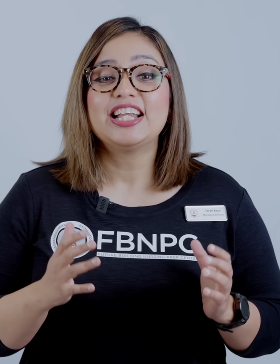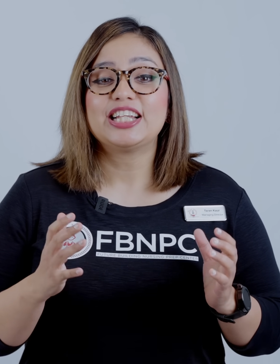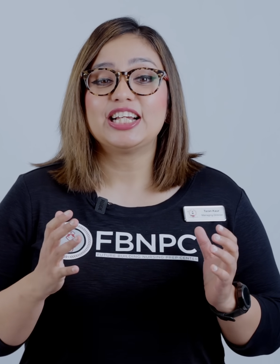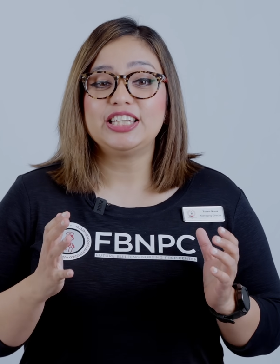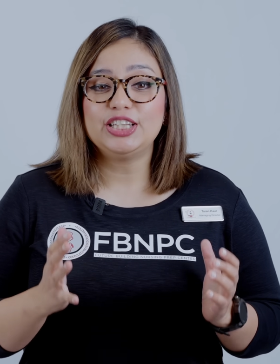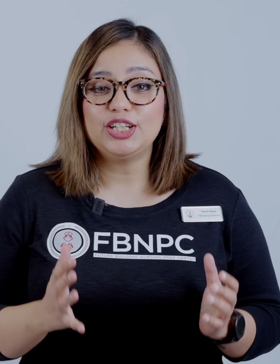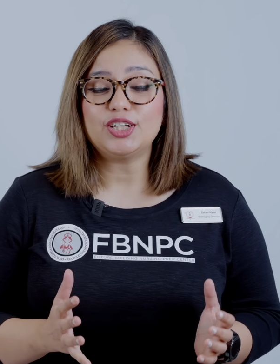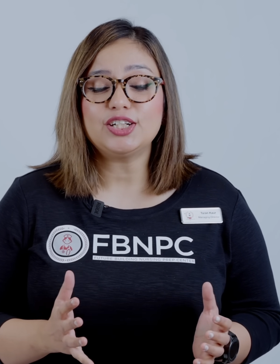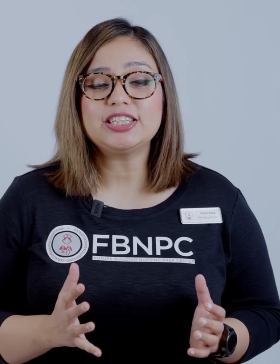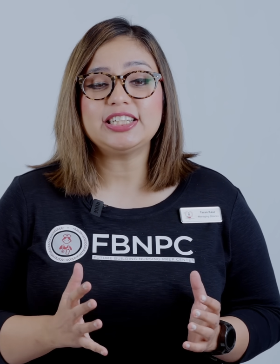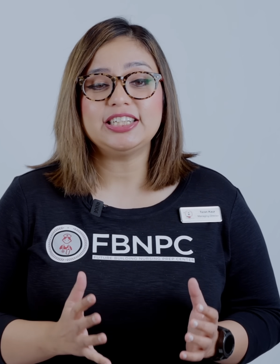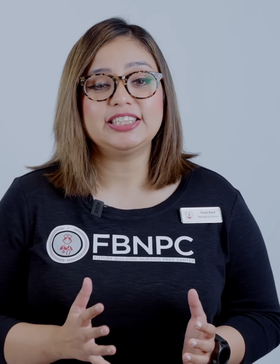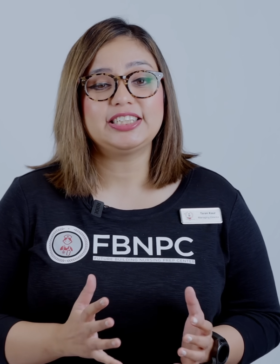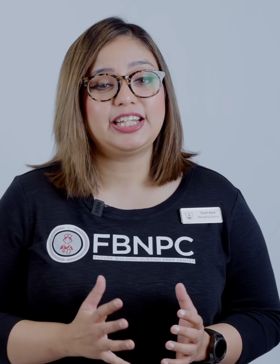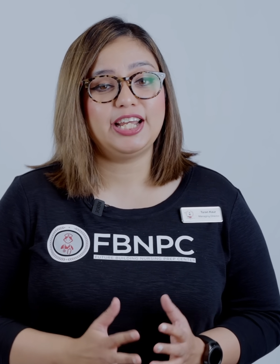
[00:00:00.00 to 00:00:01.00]
The nurse
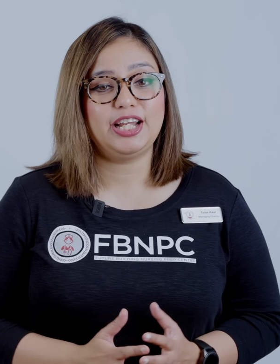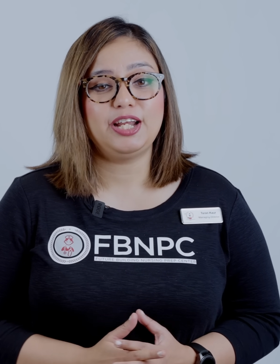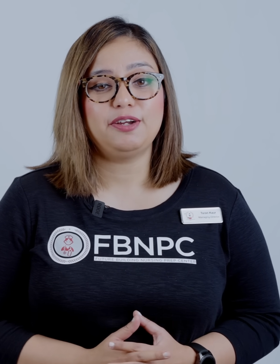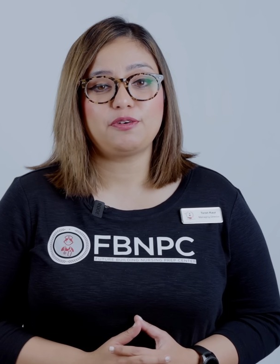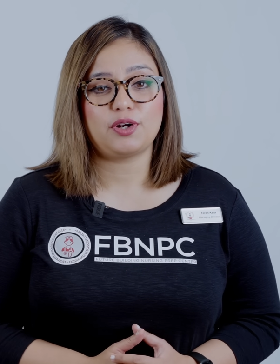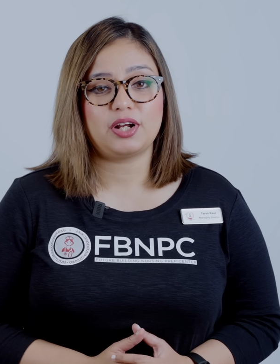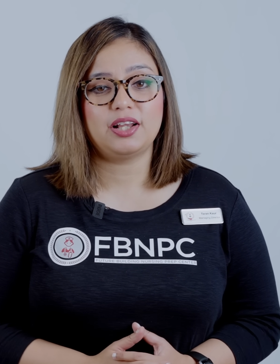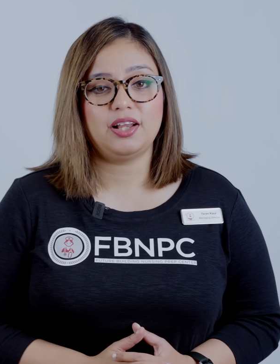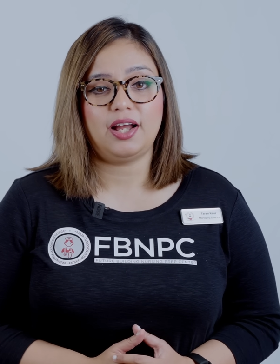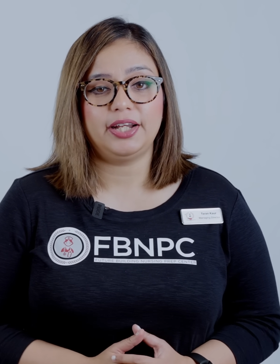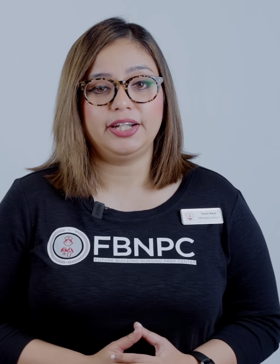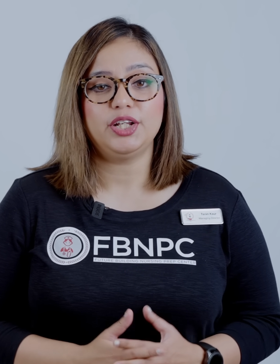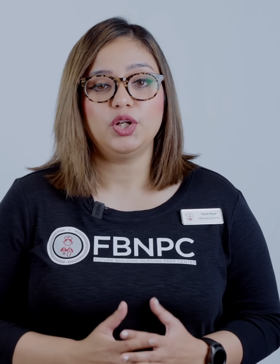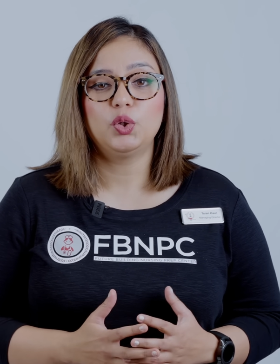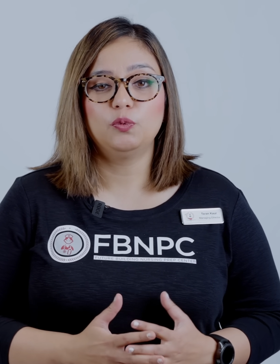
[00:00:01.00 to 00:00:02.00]
is caring for a
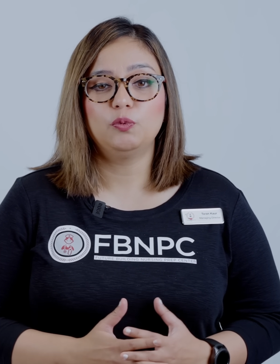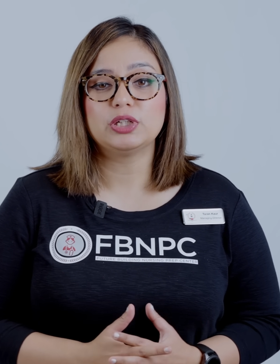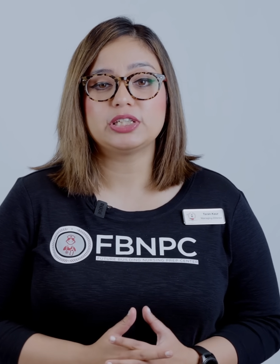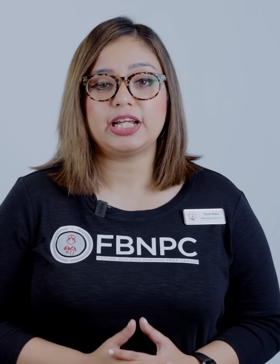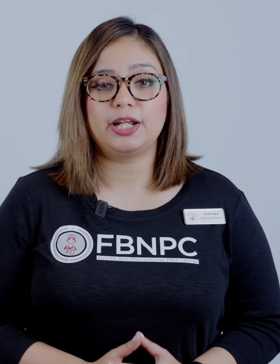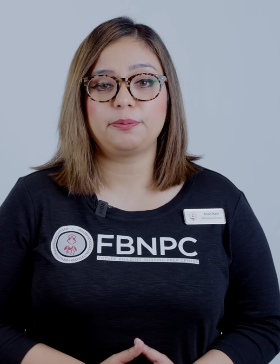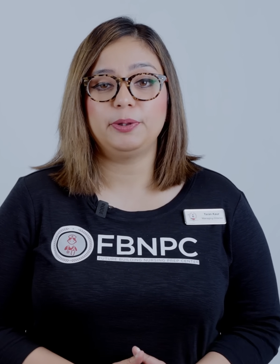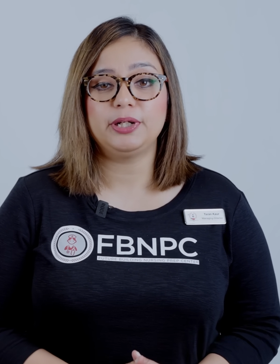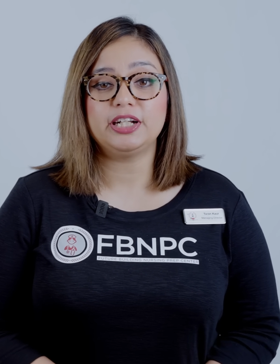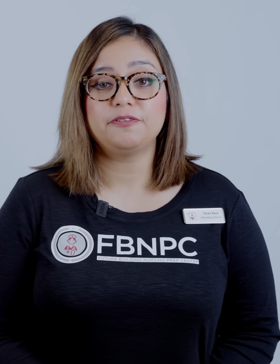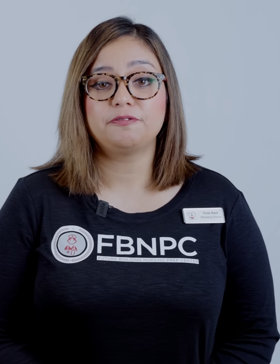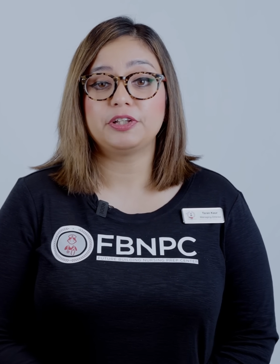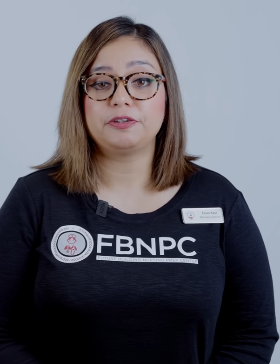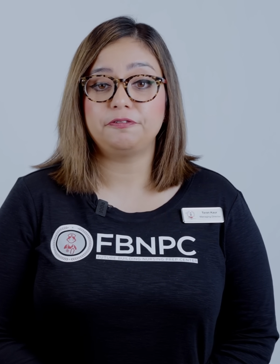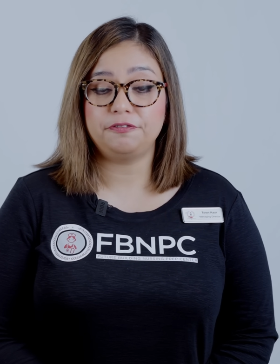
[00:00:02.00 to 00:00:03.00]
client who was
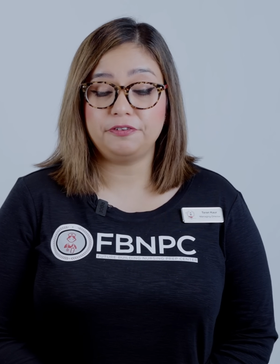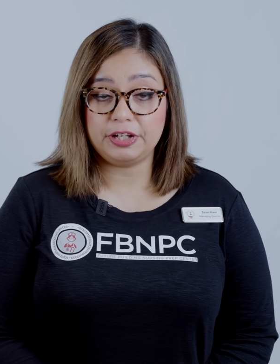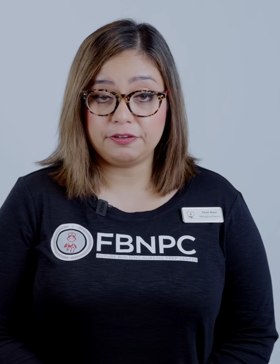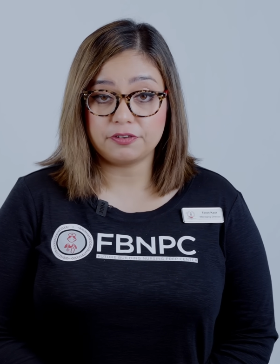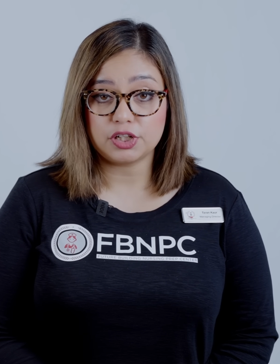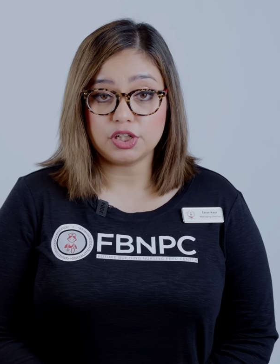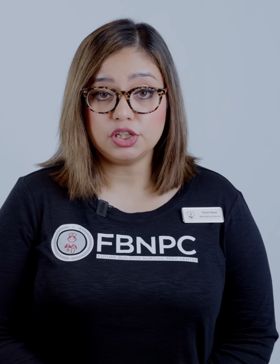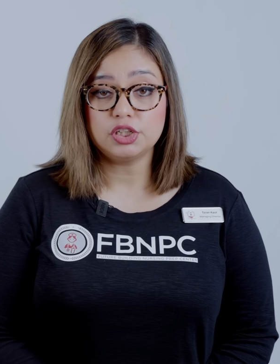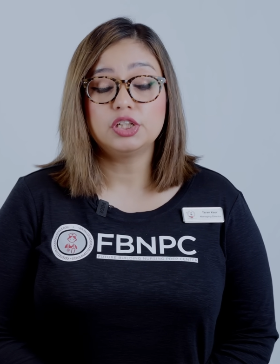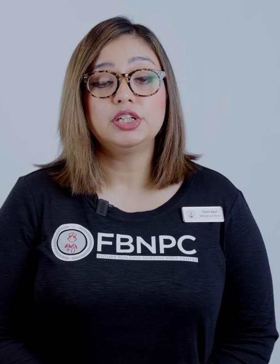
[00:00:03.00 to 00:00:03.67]
admitted with fever,